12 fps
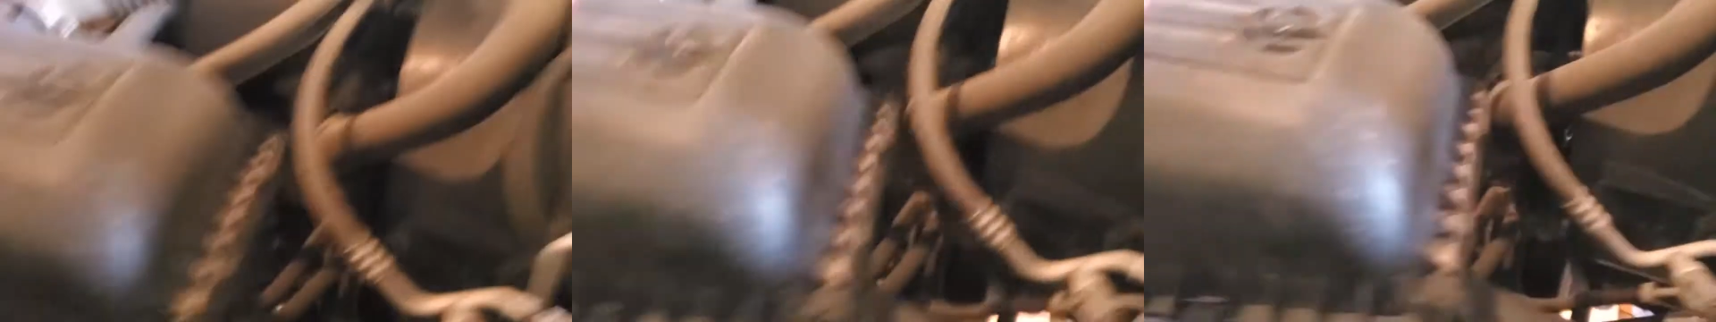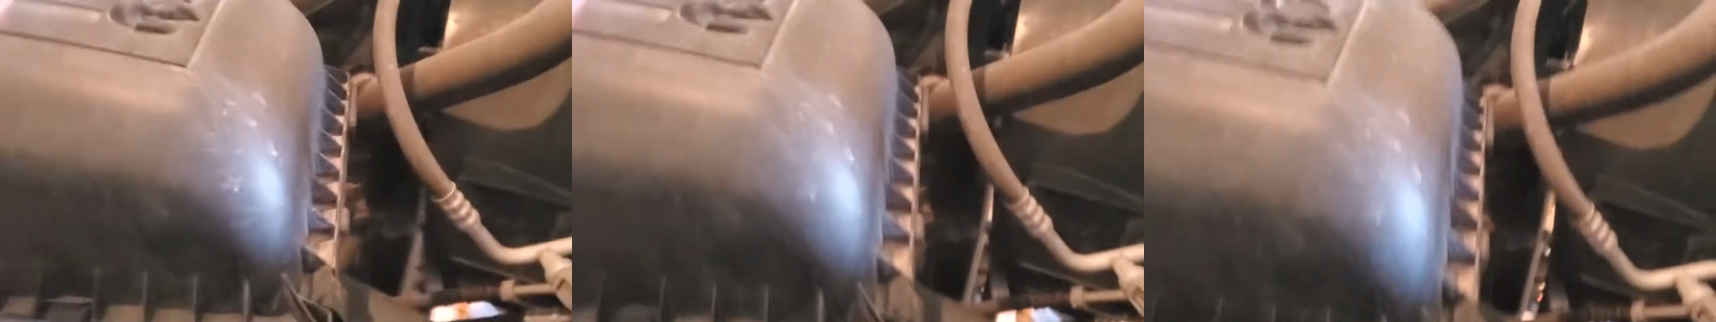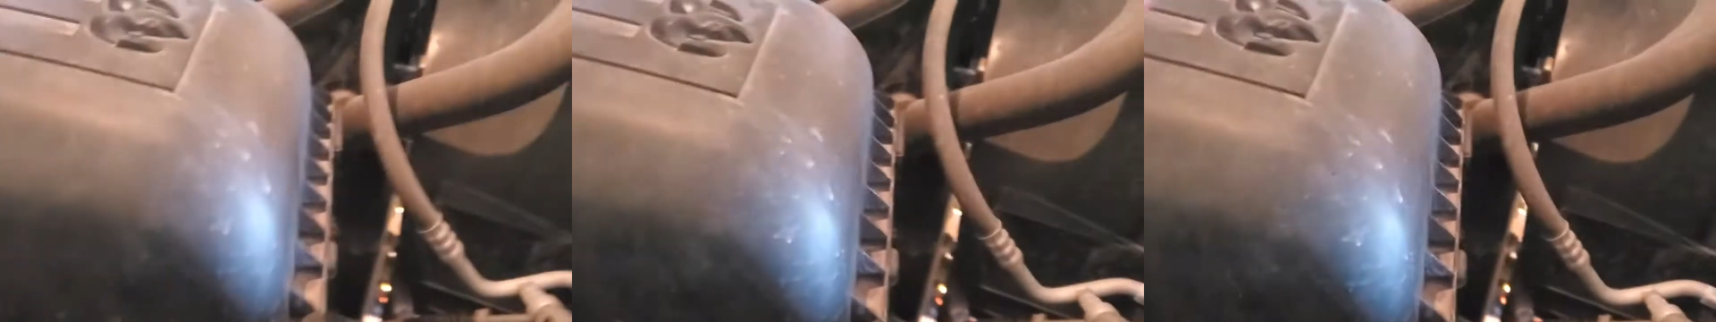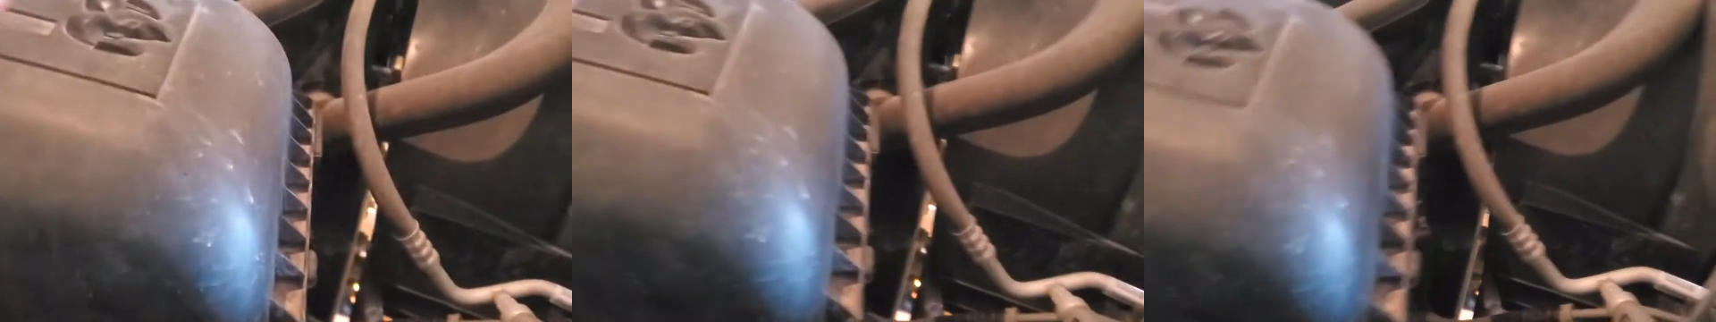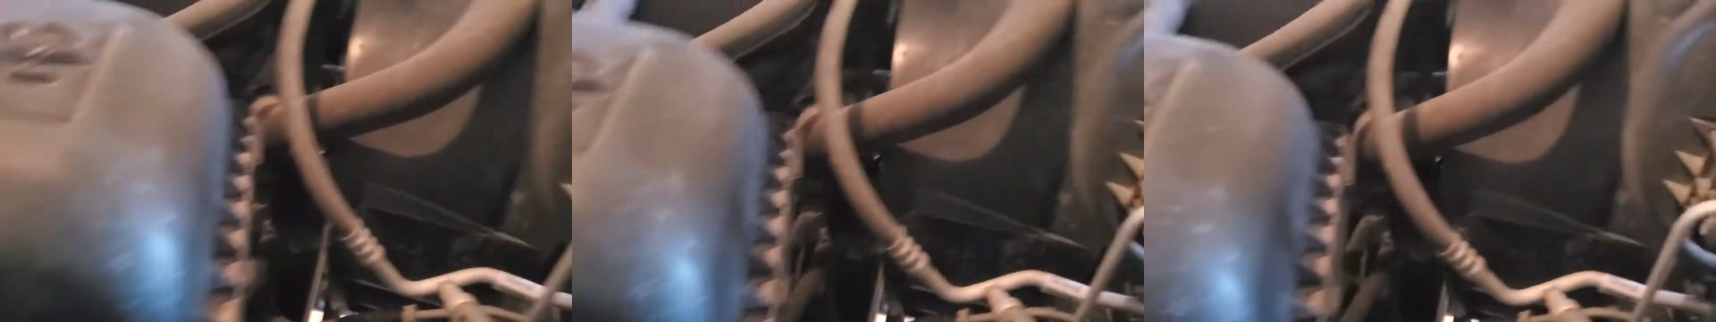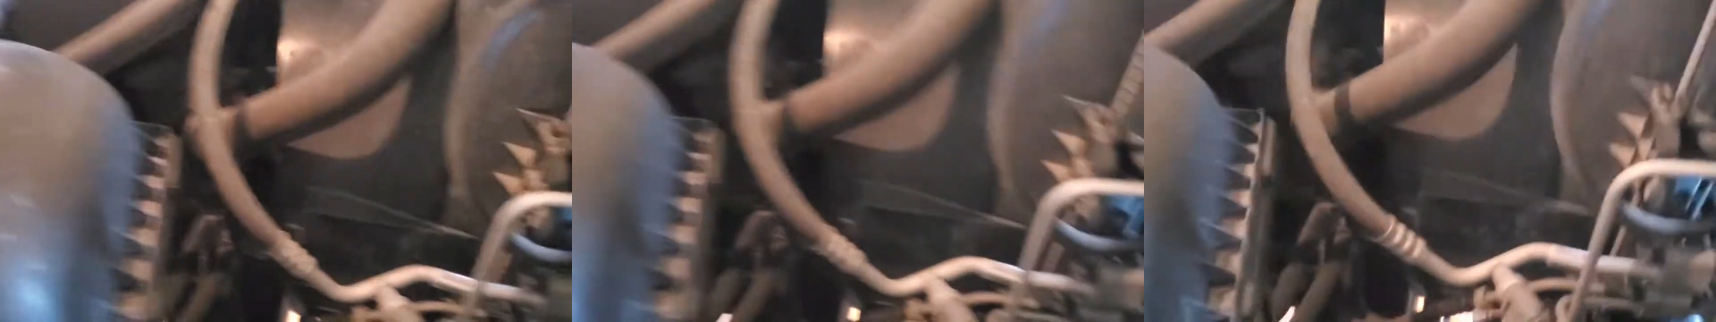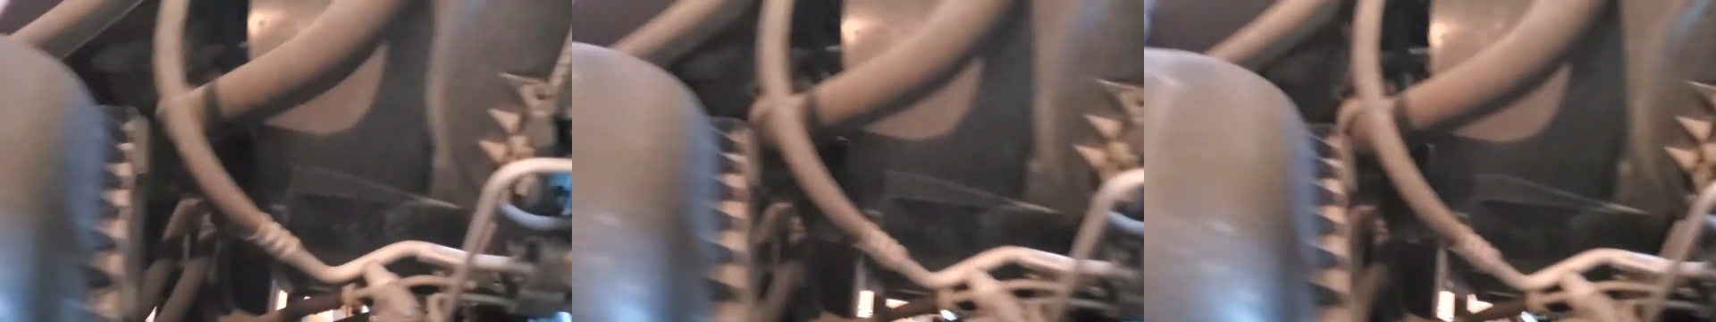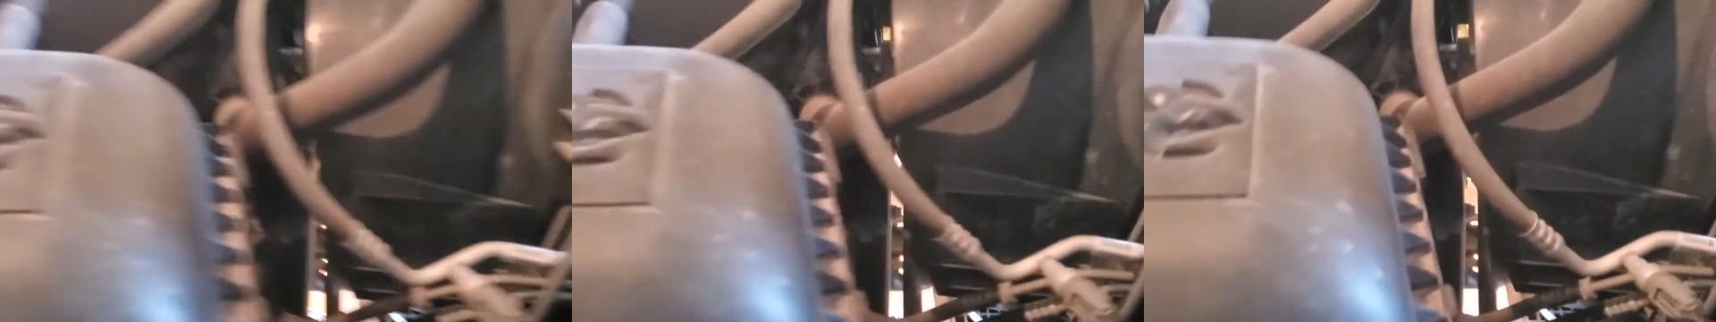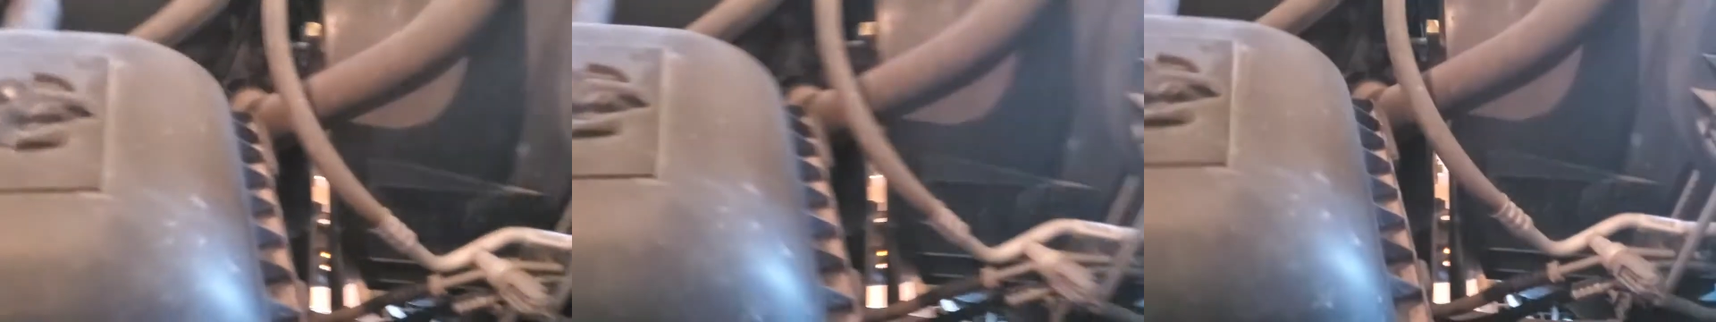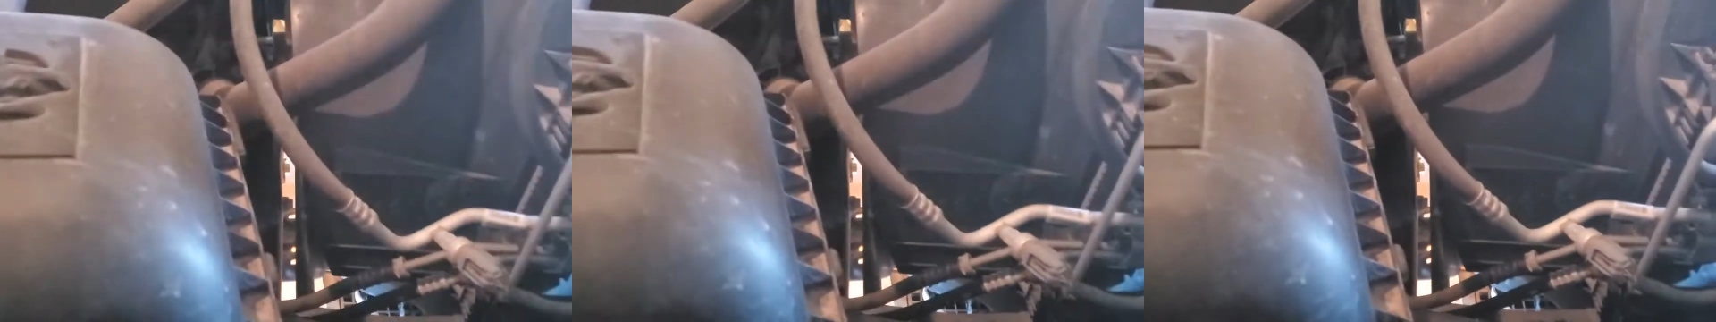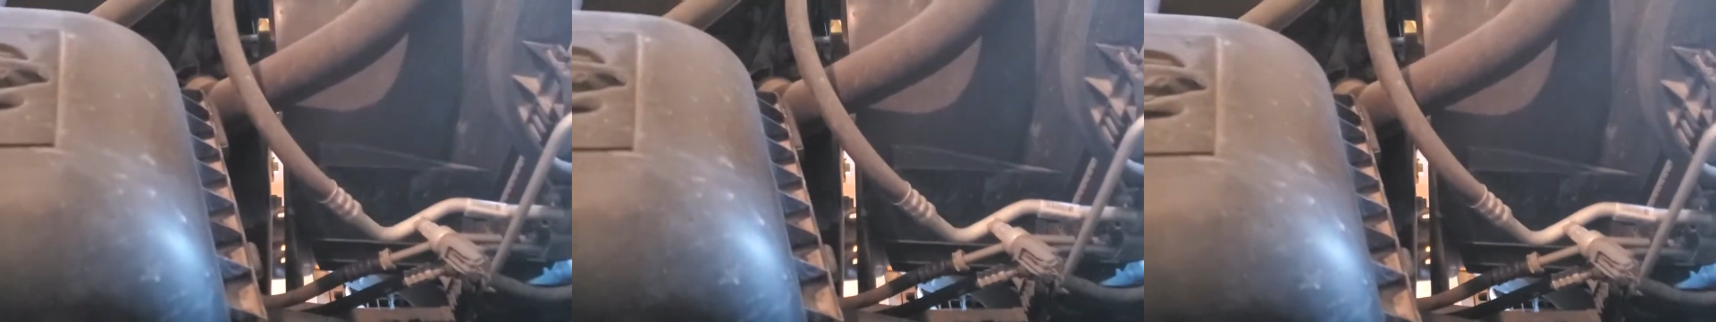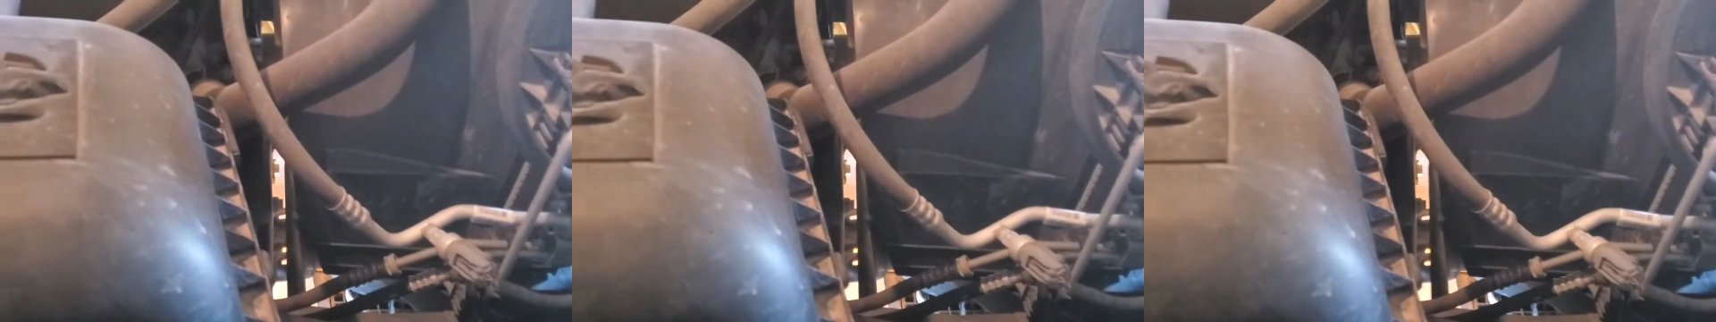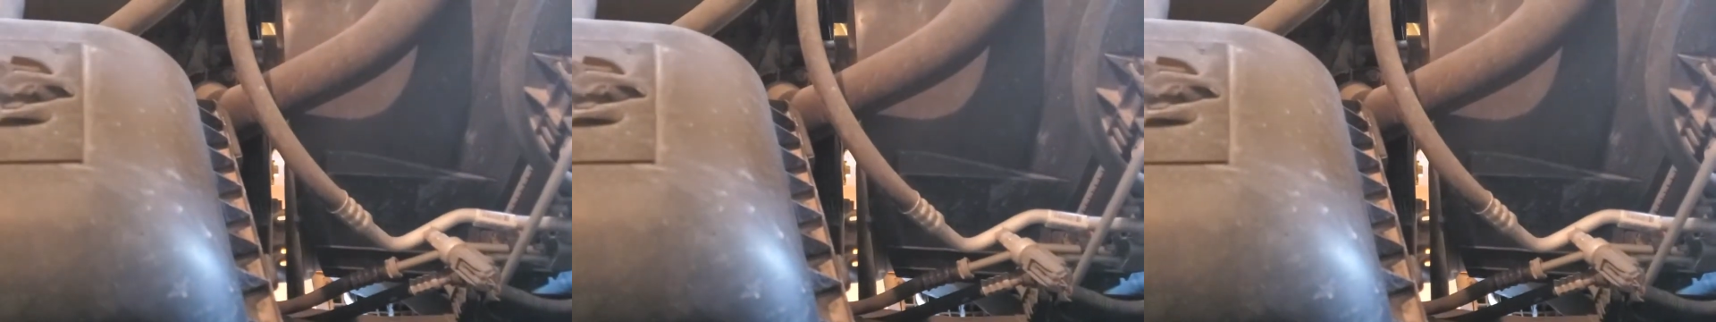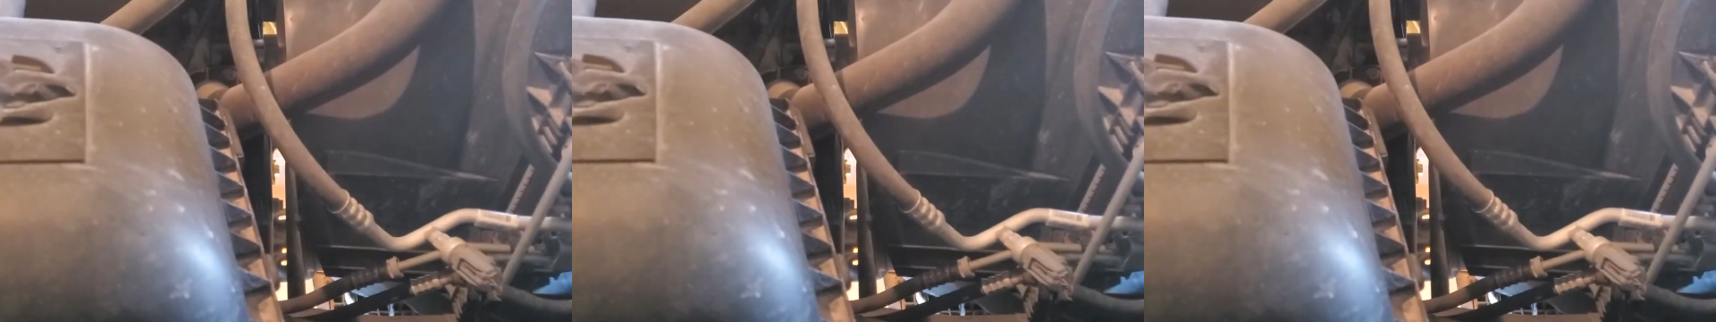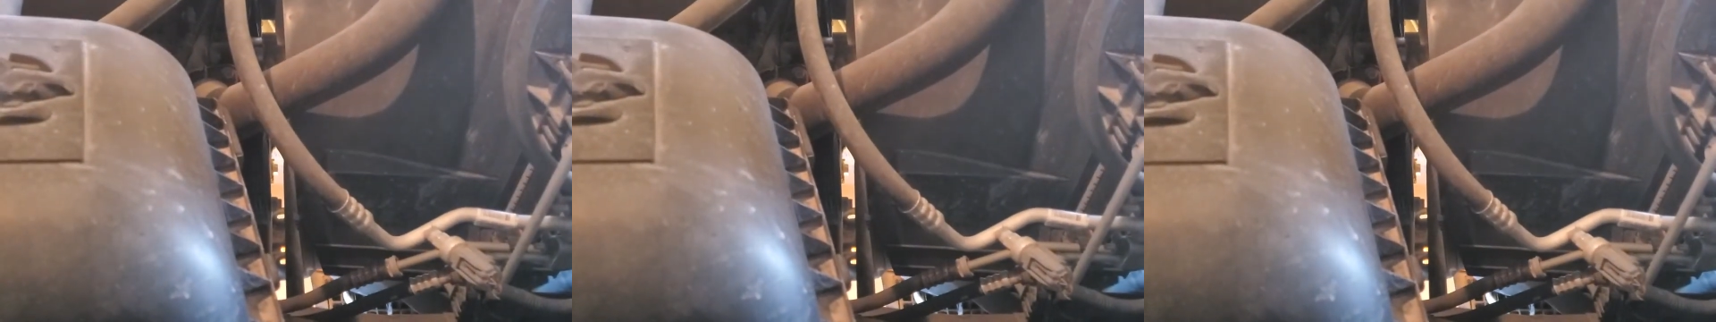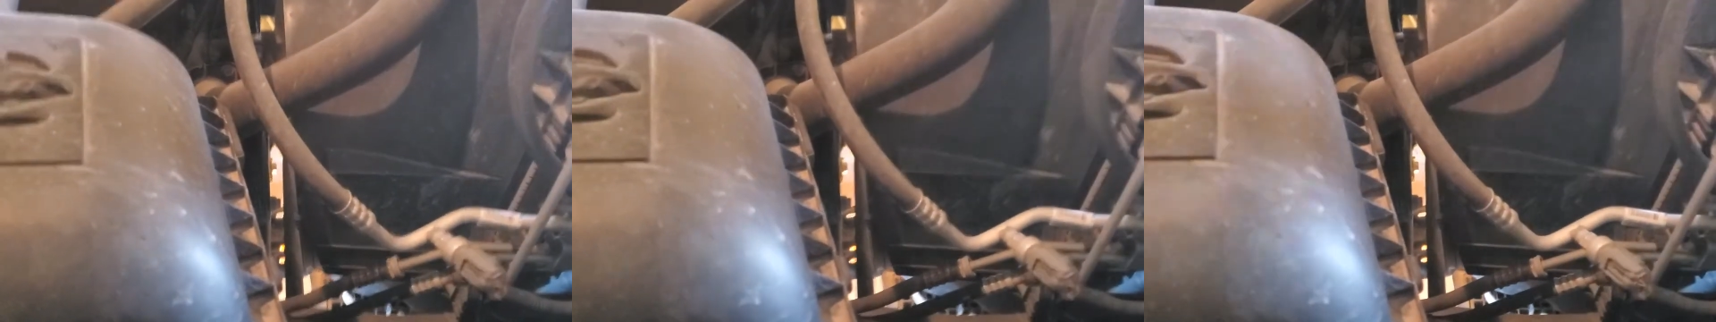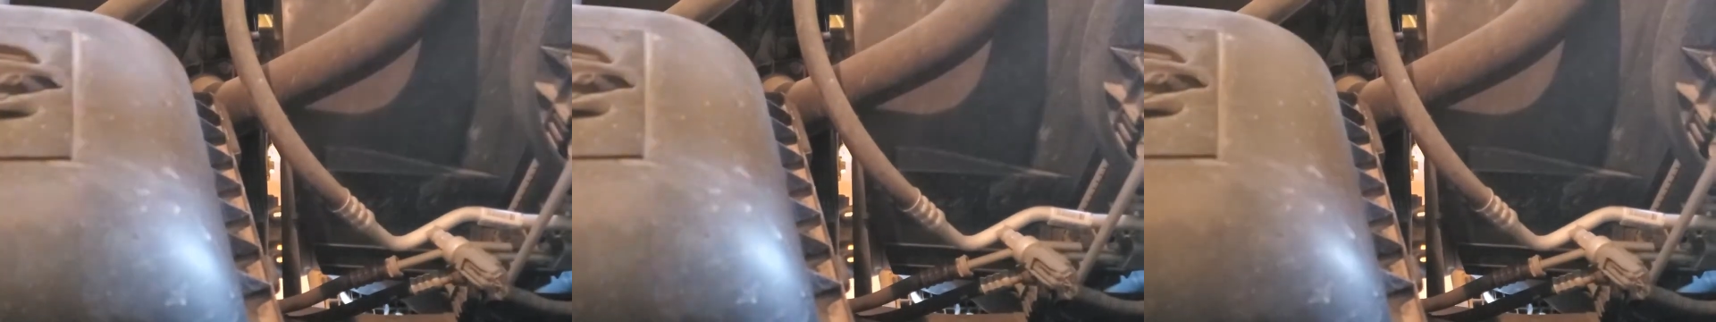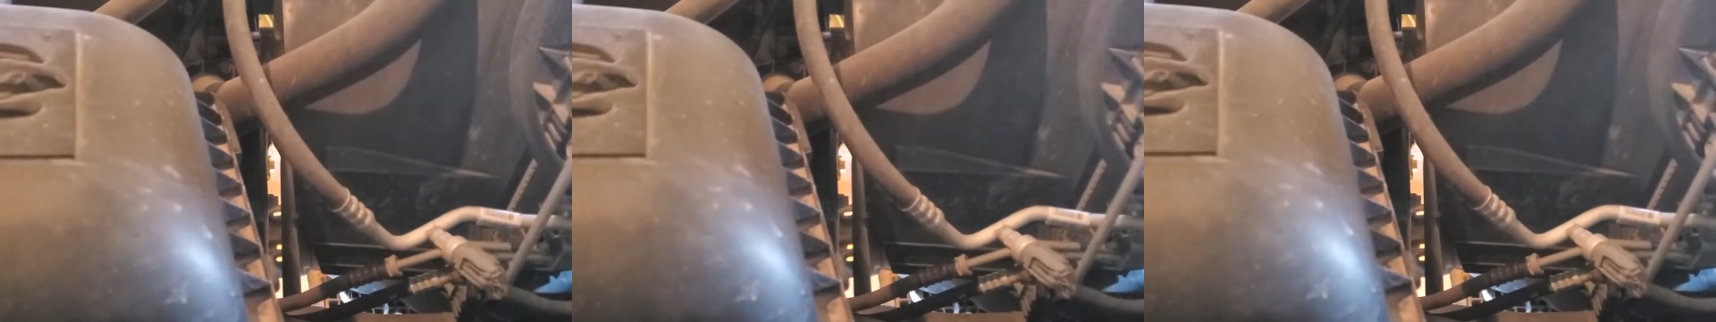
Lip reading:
Nobody's mouth can be seen.